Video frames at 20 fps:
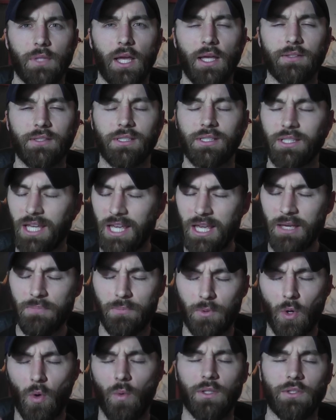And
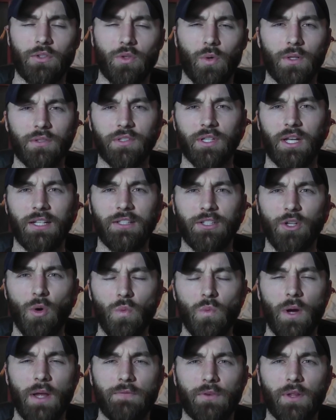keep going towards it, and
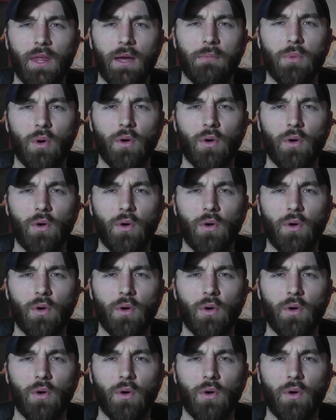don't wait for that